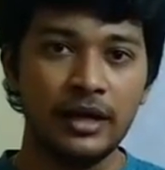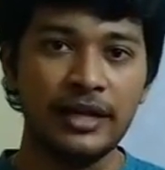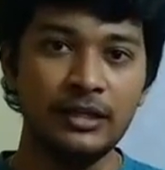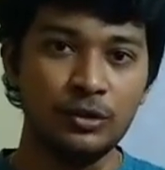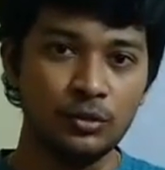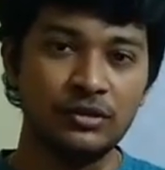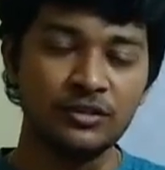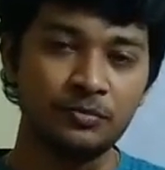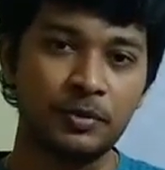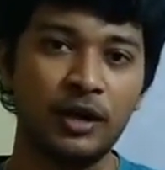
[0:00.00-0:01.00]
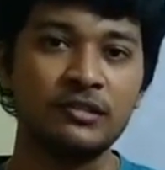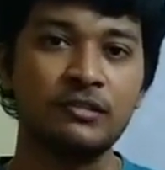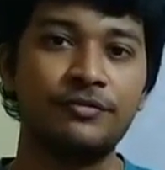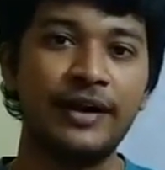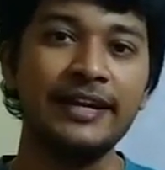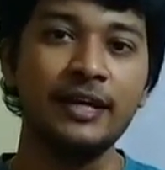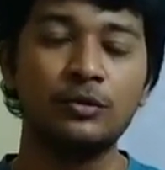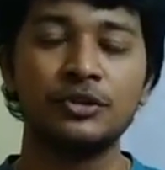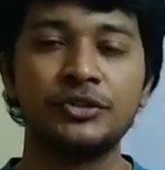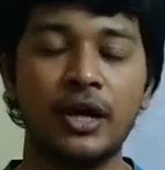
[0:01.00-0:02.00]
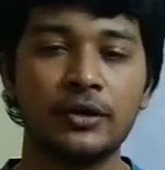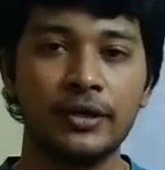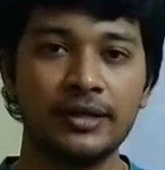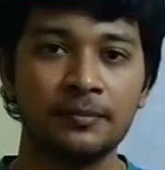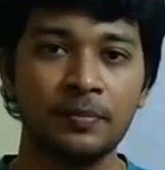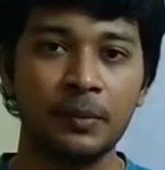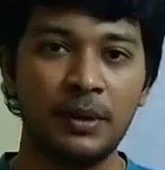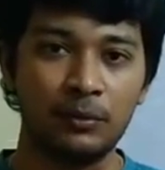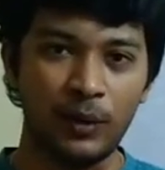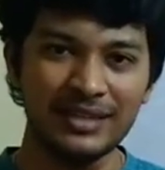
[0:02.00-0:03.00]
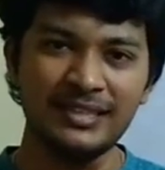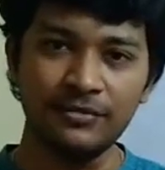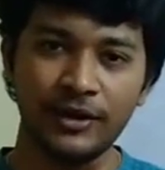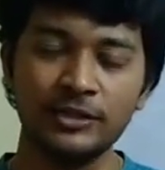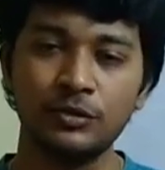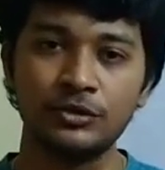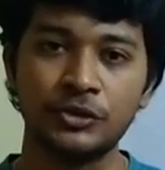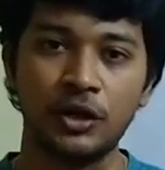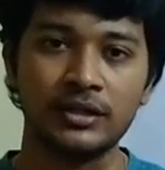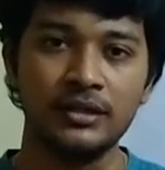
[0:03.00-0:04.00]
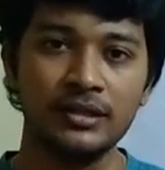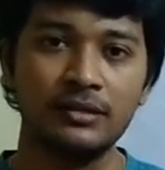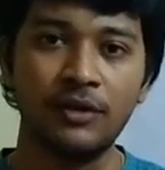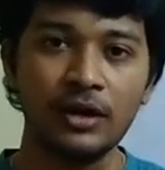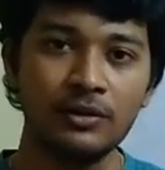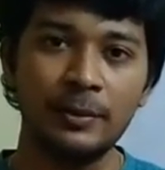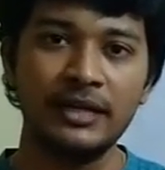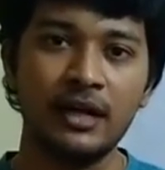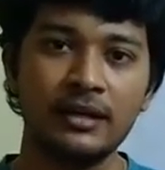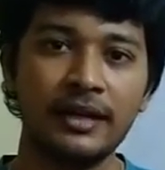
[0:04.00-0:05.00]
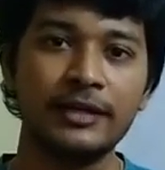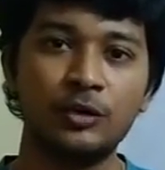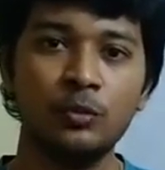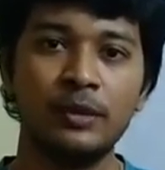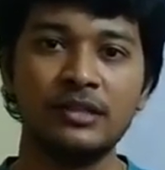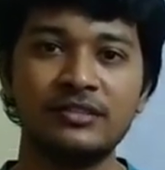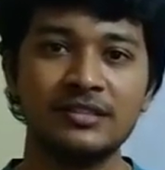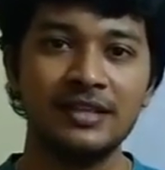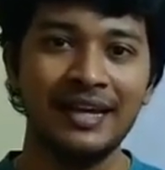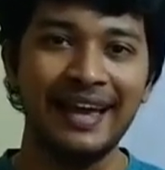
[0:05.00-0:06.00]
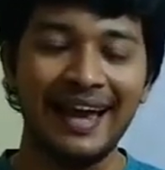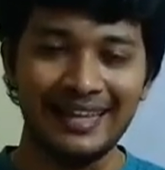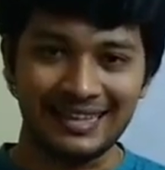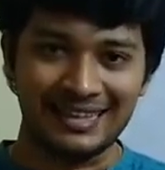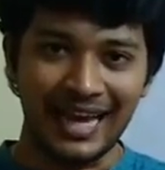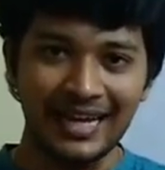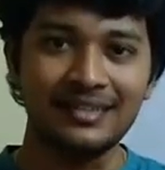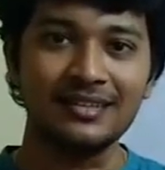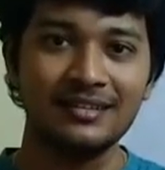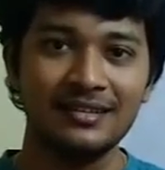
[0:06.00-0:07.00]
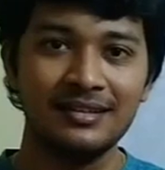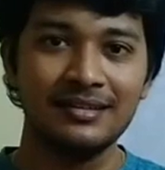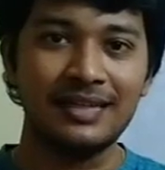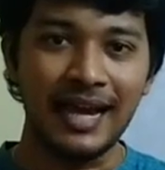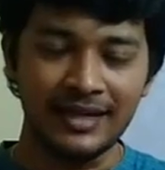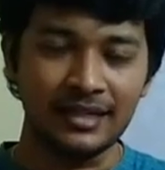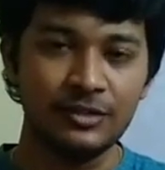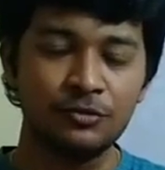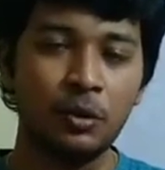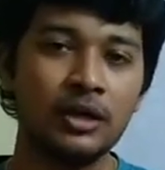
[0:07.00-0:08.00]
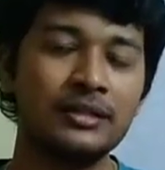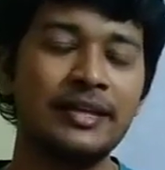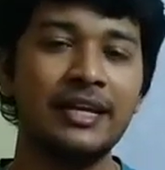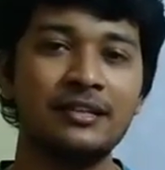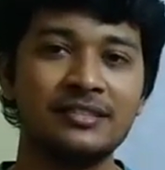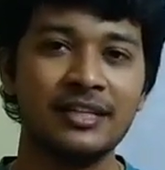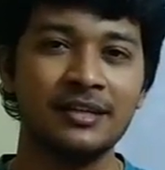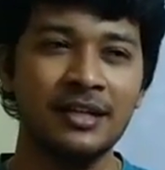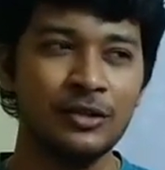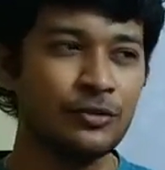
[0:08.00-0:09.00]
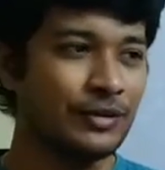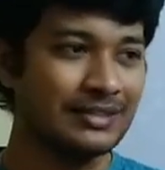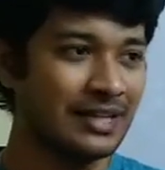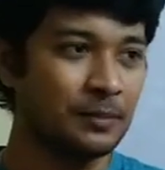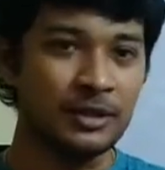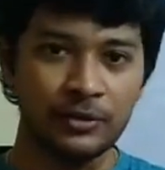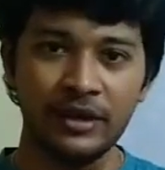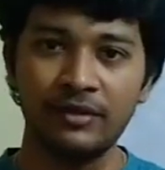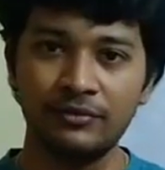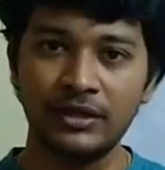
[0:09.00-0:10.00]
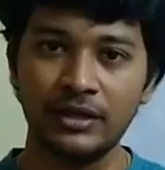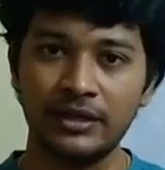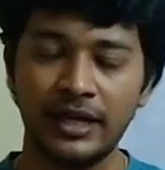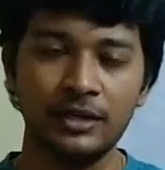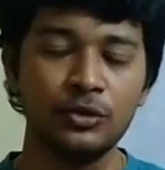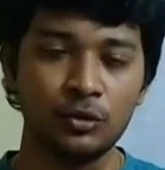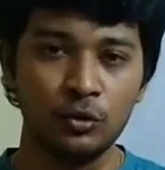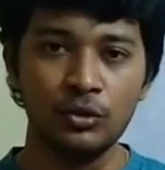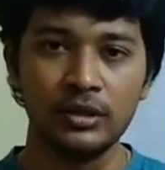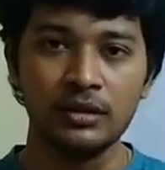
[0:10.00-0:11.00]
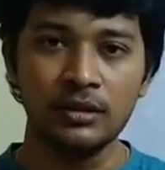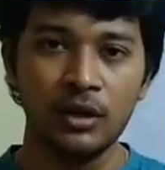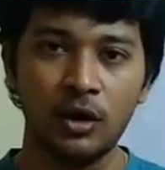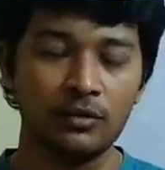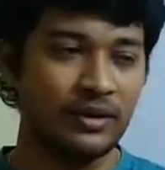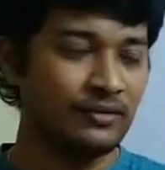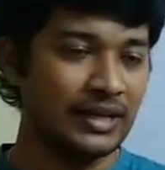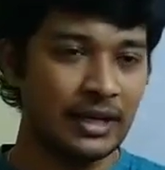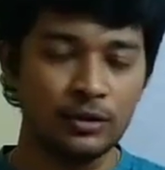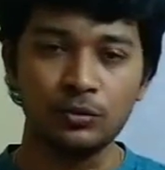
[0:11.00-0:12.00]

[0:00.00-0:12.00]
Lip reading: into this process of finding out the shortcut. But once he finds out the shortcut, the work will be done in like 2 minutes. And that is what Taylor said. So for example, today when we get into Google or when we get into